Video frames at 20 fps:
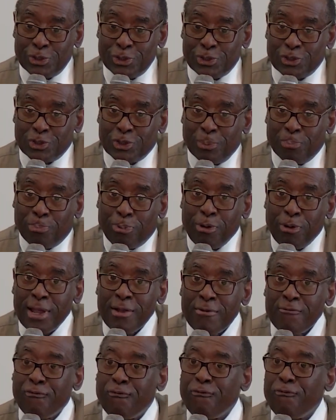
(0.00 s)
to
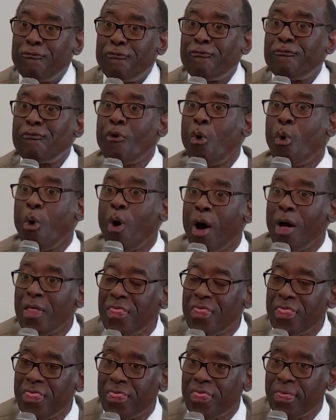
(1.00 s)
bring
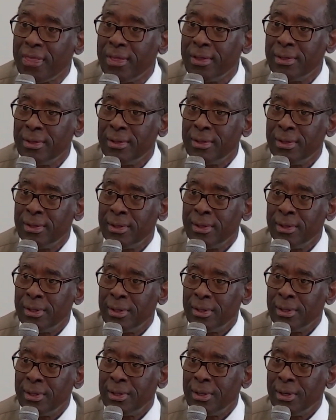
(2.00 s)
forth
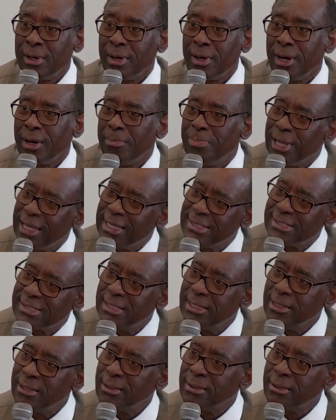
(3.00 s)
a blessing.